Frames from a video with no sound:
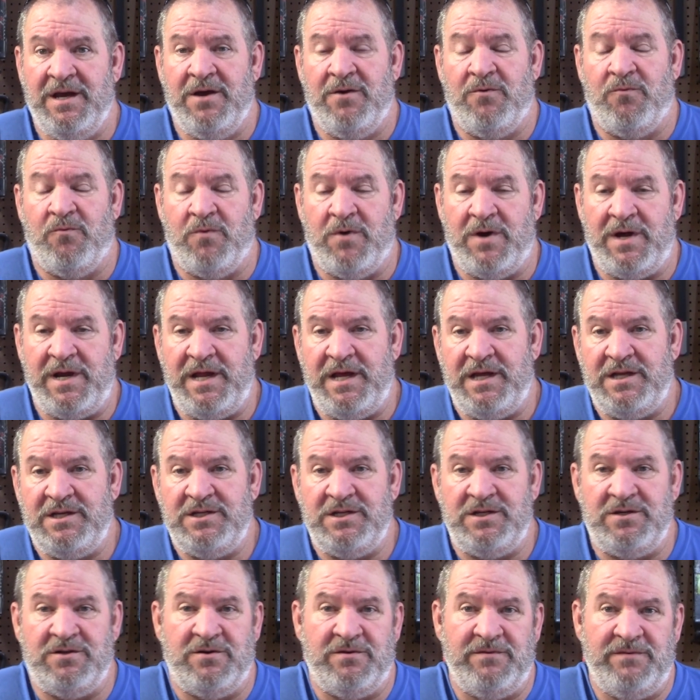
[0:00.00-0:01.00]
one
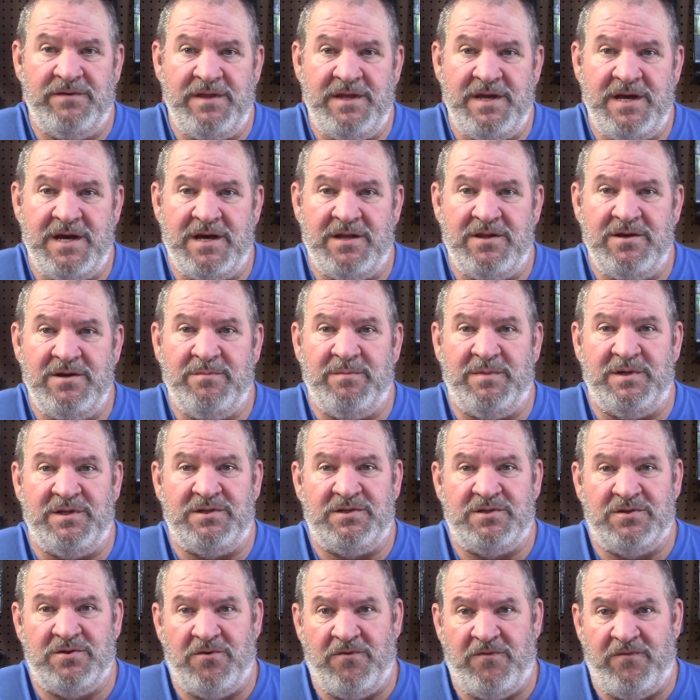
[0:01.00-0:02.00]
engine over the other, but
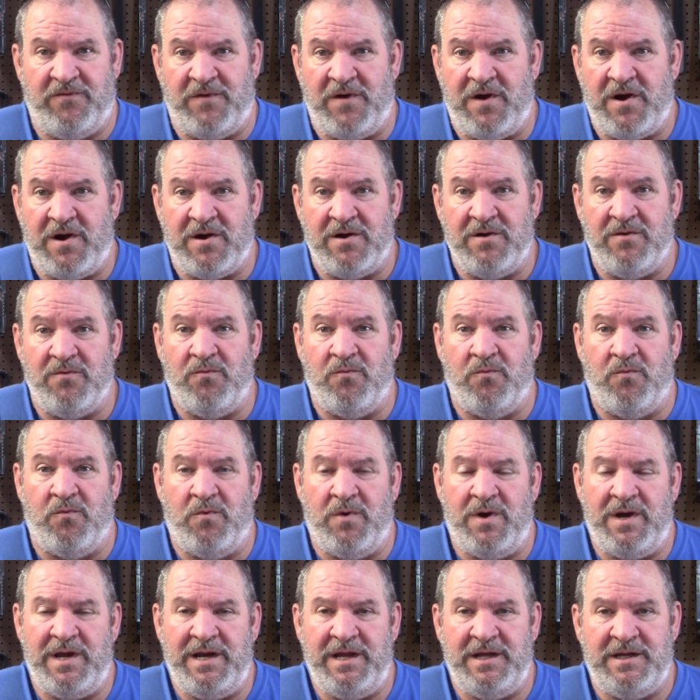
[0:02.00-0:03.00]
so far
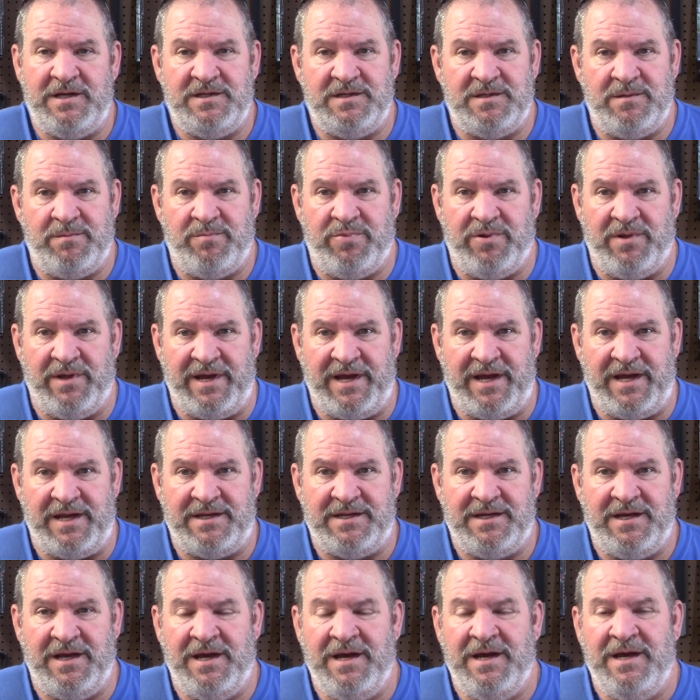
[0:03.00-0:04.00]
one engine
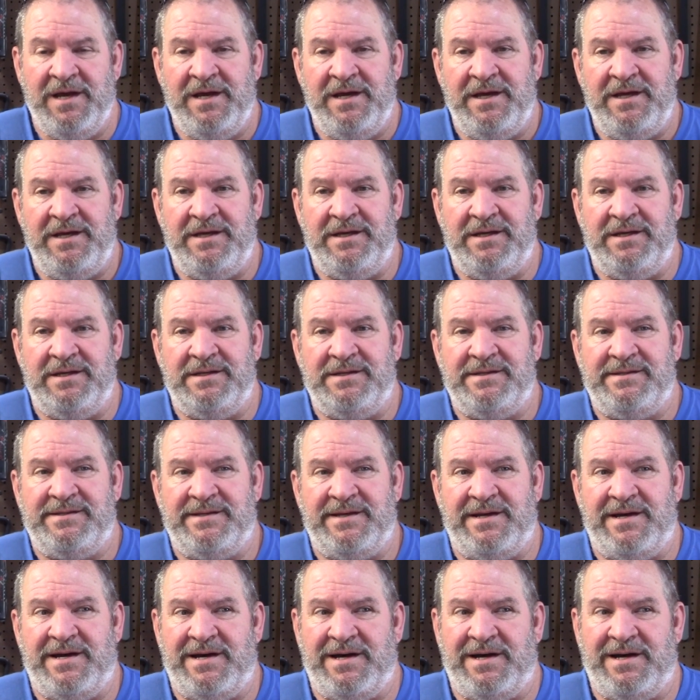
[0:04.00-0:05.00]
plant is
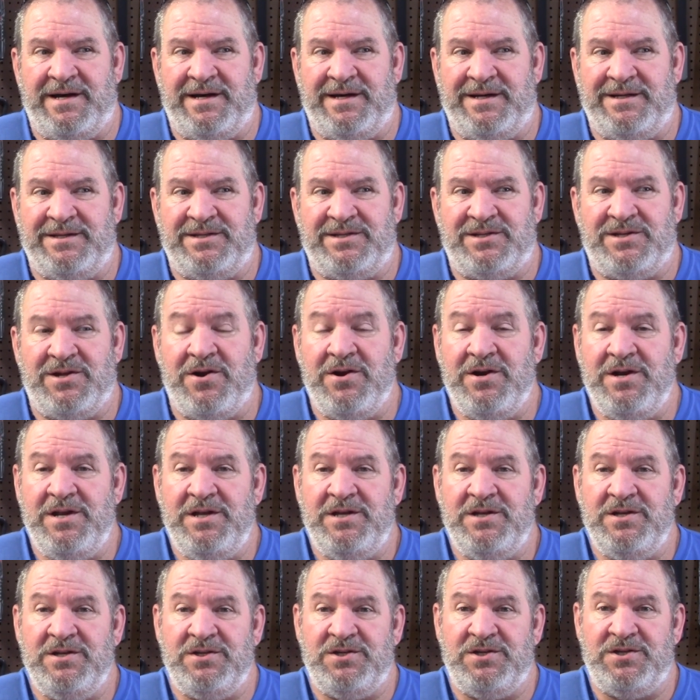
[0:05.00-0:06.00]
uh,
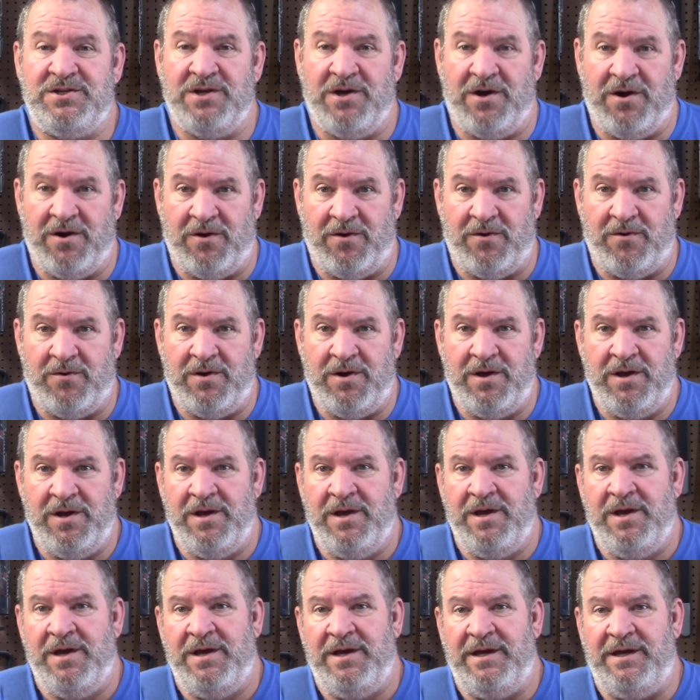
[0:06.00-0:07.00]
starting to show
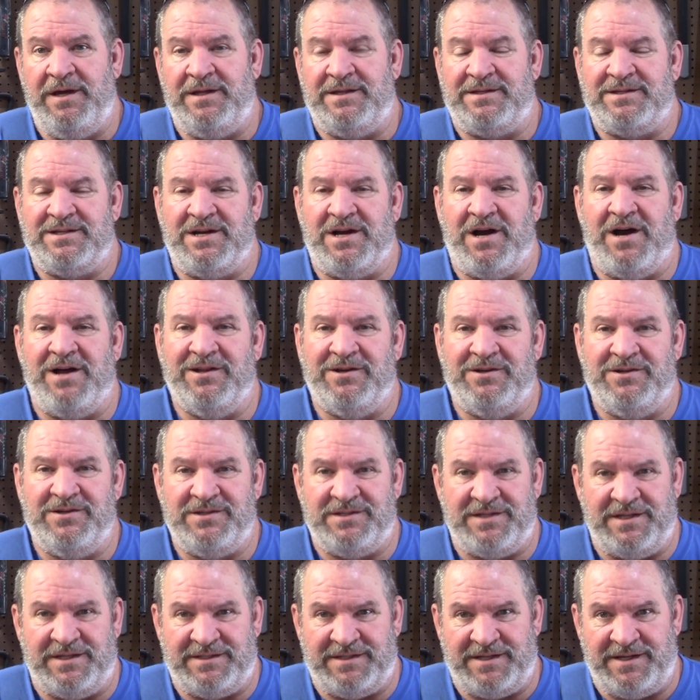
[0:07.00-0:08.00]
its
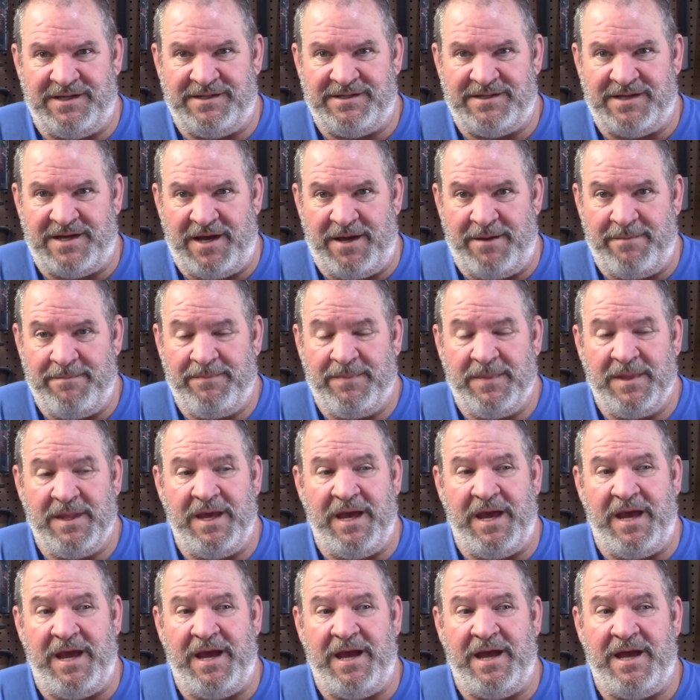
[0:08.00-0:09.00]
colors, as they say,
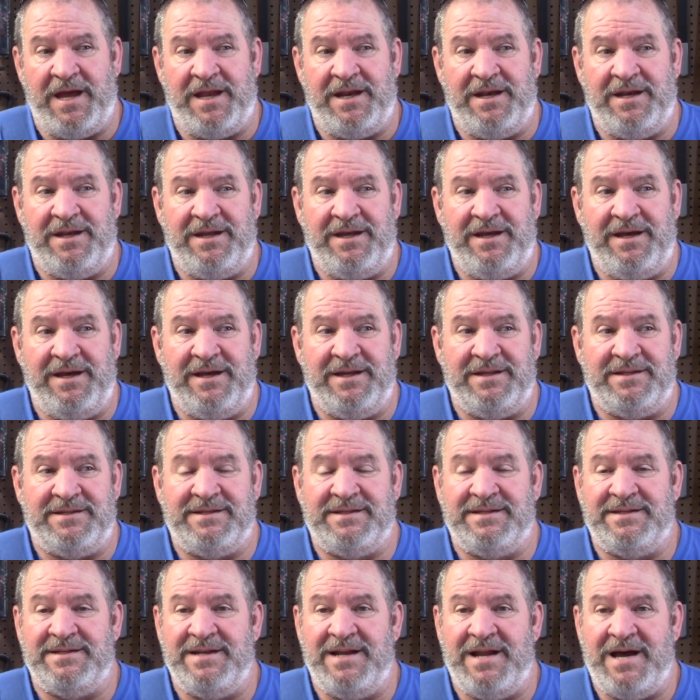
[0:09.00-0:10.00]
and
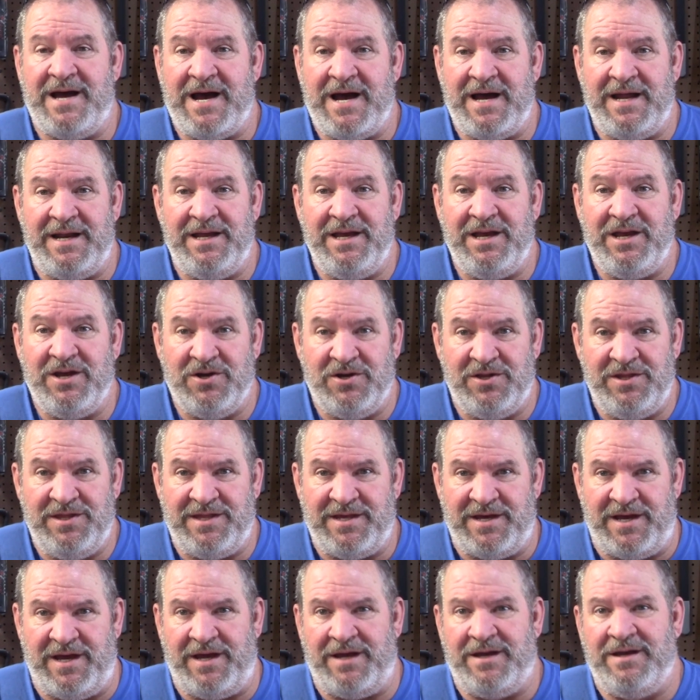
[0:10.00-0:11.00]
it's not a good
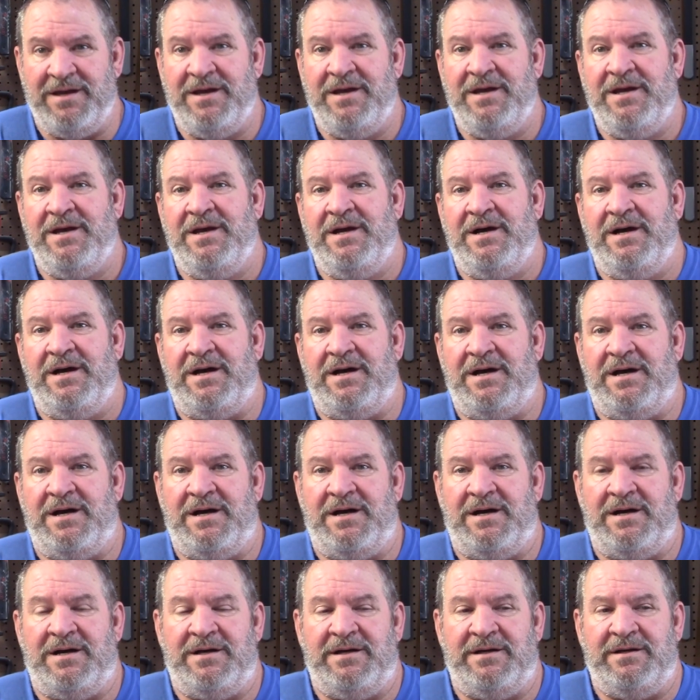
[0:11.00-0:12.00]
thing.
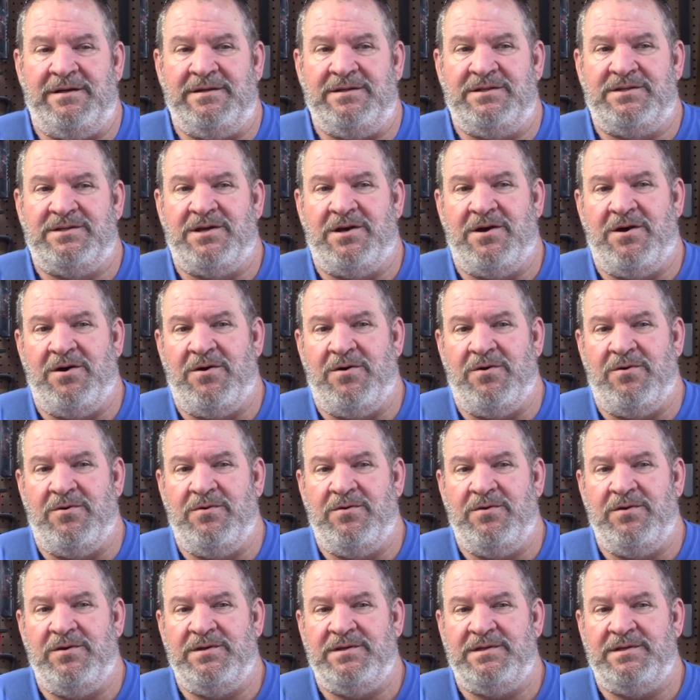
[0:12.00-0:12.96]
Uh, so